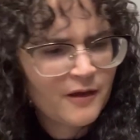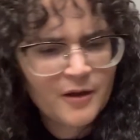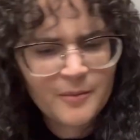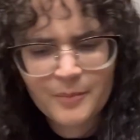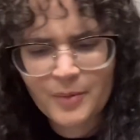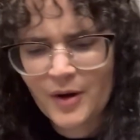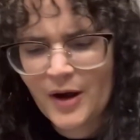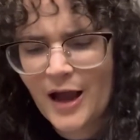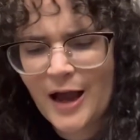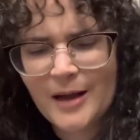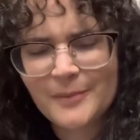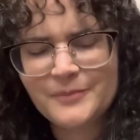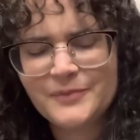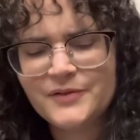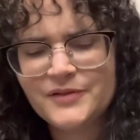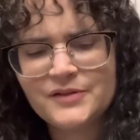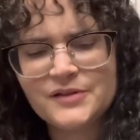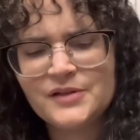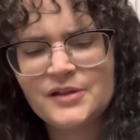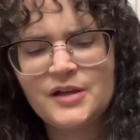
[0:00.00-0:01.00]

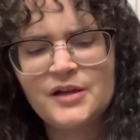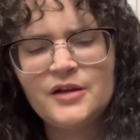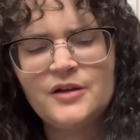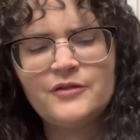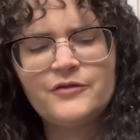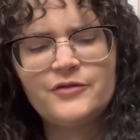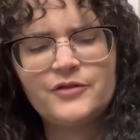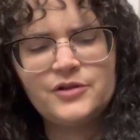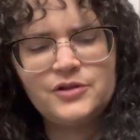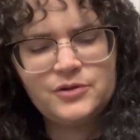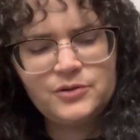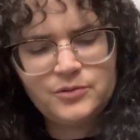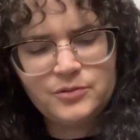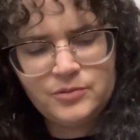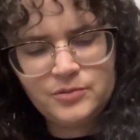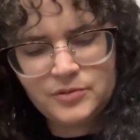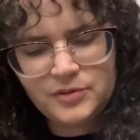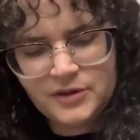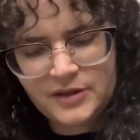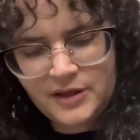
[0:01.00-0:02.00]
Perhaps for
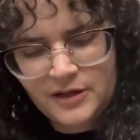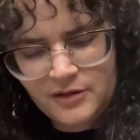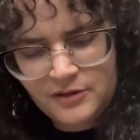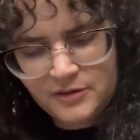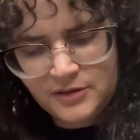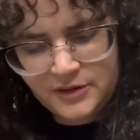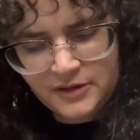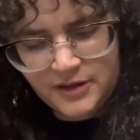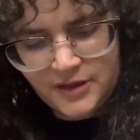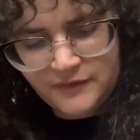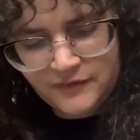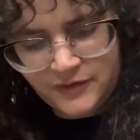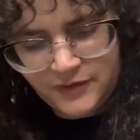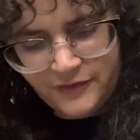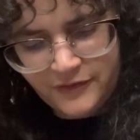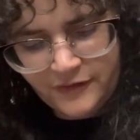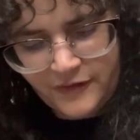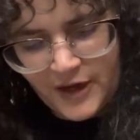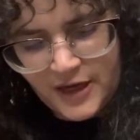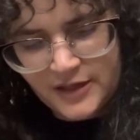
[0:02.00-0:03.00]
you, they'll live to
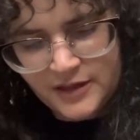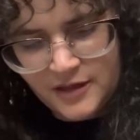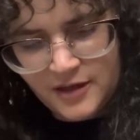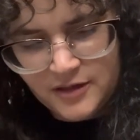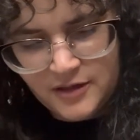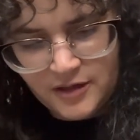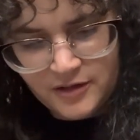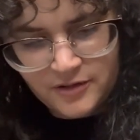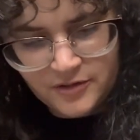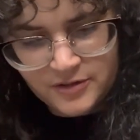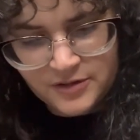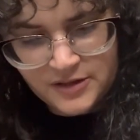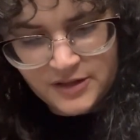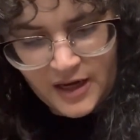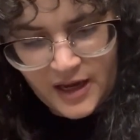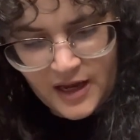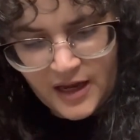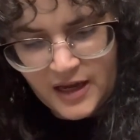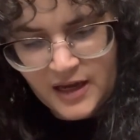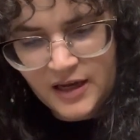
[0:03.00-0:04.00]
fight another
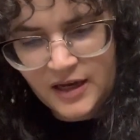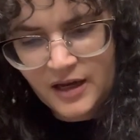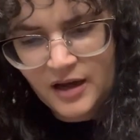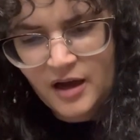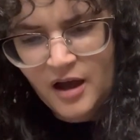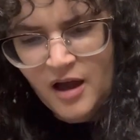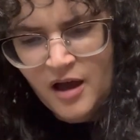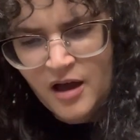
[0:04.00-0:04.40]
day.